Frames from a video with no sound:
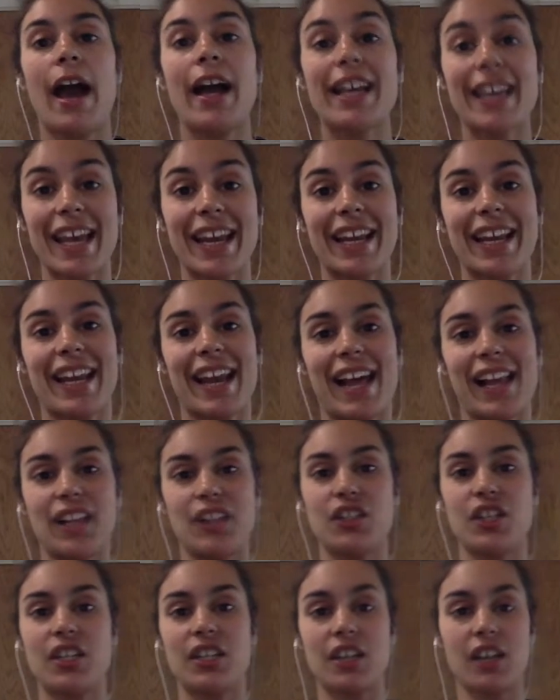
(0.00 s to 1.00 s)
getting an
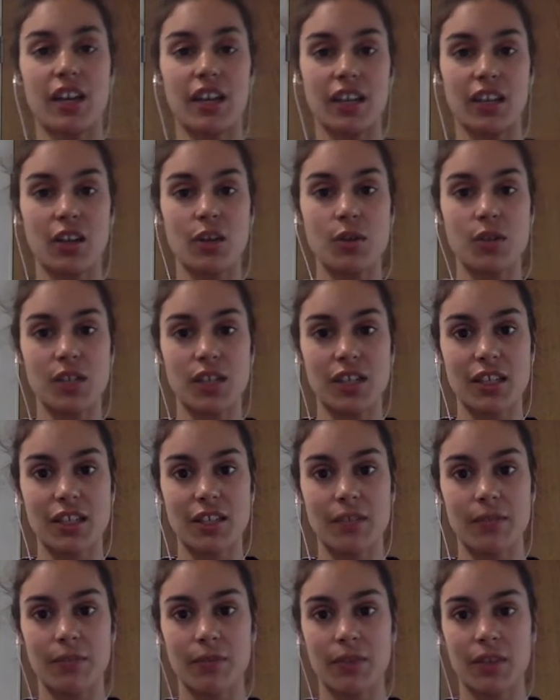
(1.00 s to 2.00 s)
allergy diagnosis.
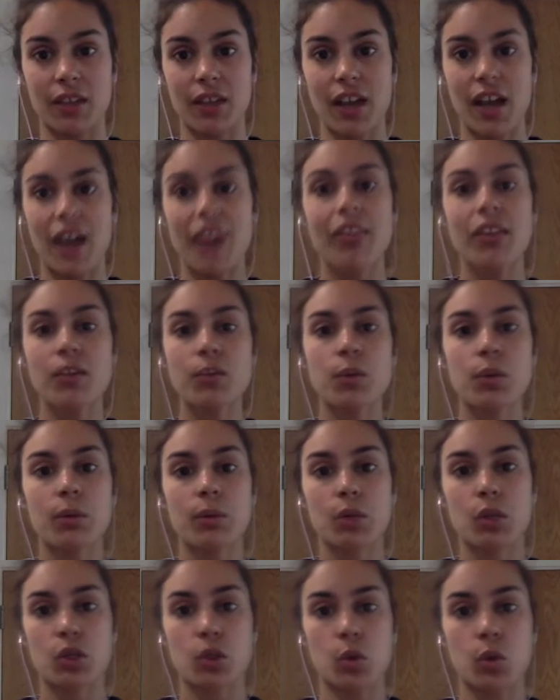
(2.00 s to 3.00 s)
And that's what I'm
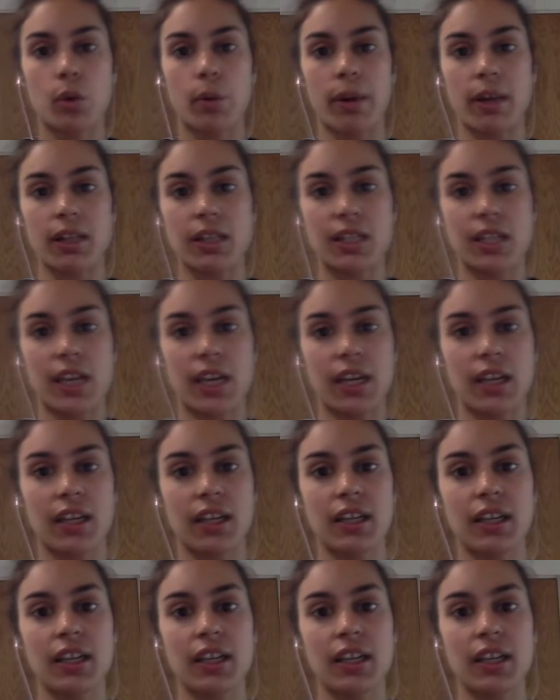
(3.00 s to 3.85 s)
going to talk about today.